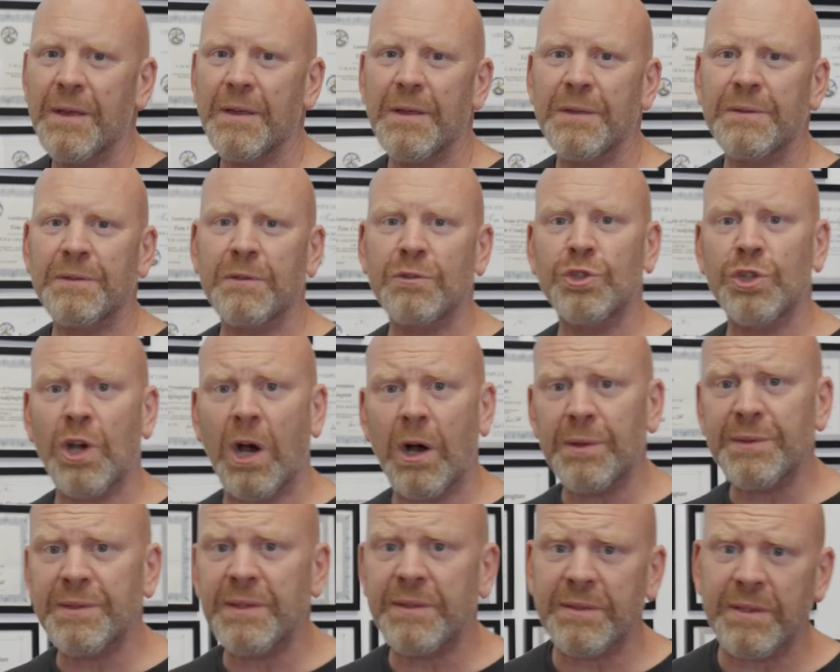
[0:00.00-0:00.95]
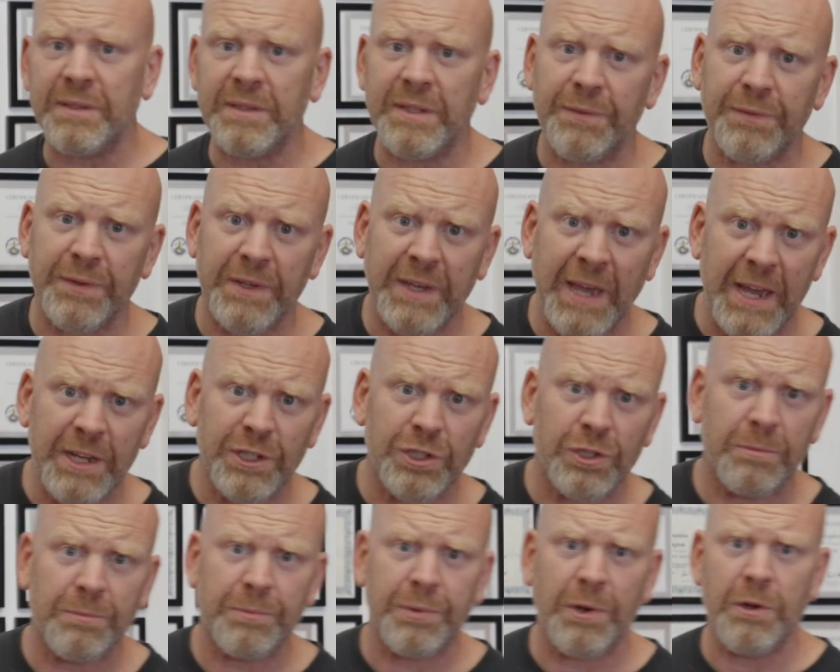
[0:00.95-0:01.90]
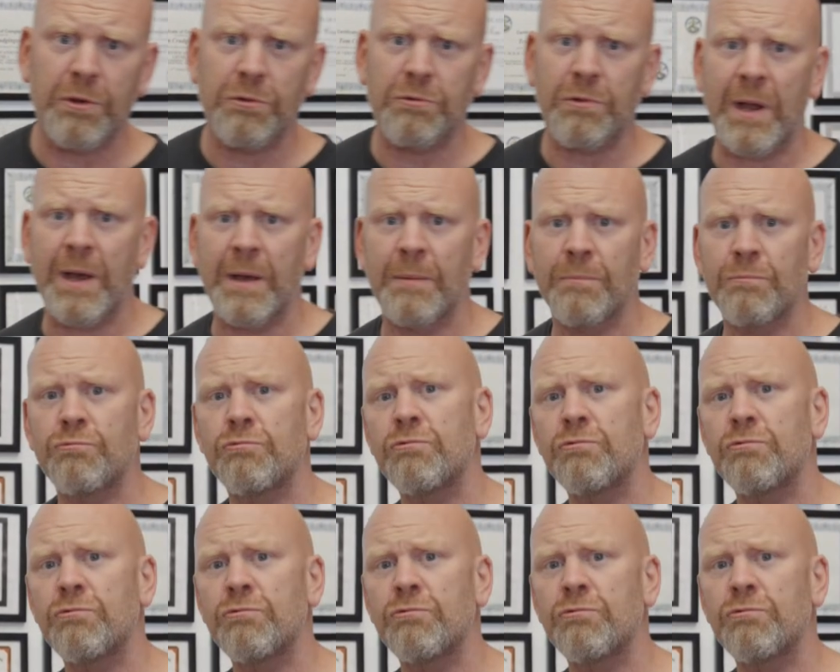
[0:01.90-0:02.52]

So Charles's certification program